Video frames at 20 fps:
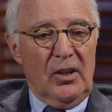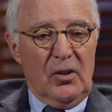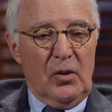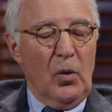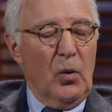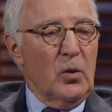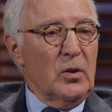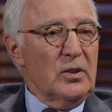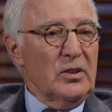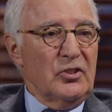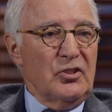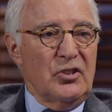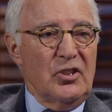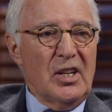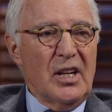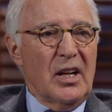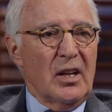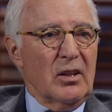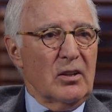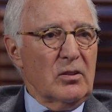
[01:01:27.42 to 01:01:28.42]
Colon,
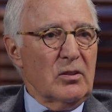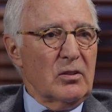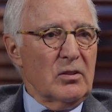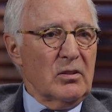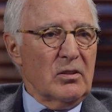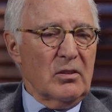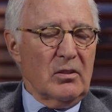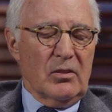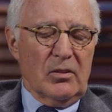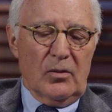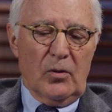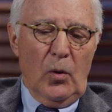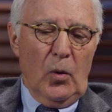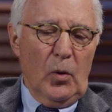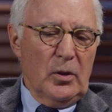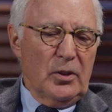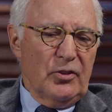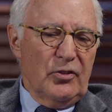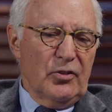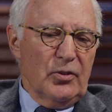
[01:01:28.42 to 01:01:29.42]
uh, uh,
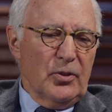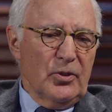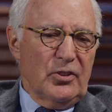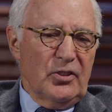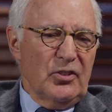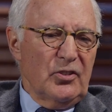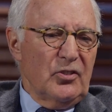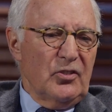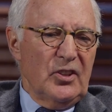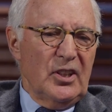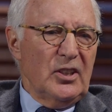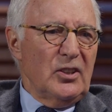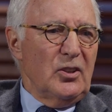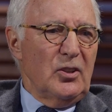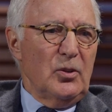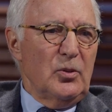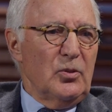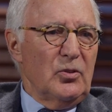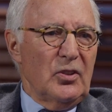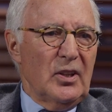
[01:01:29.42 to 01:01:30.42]
colon surgeons need to
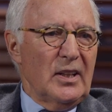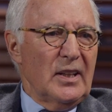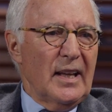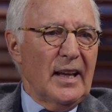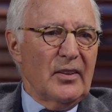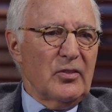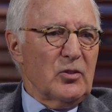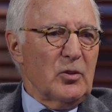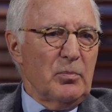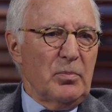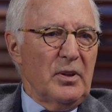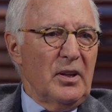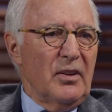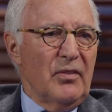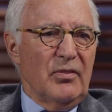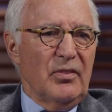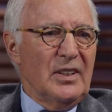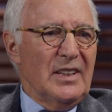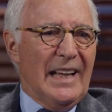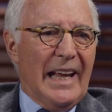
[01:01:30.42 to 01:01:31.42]
use endoscopy
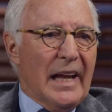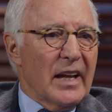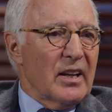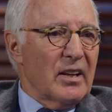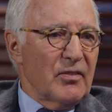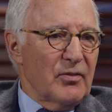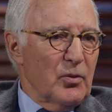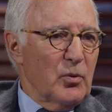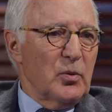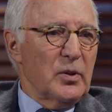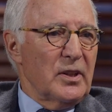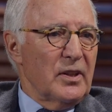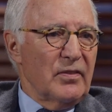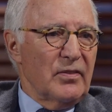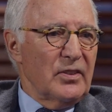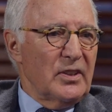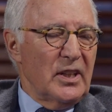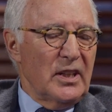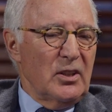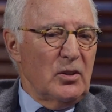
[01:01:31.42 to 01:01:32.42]
every day for
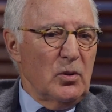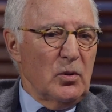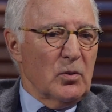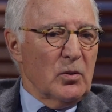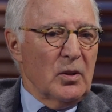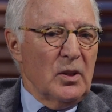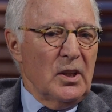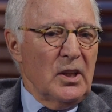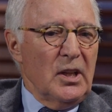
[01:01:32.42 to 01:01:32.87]
whatever they do.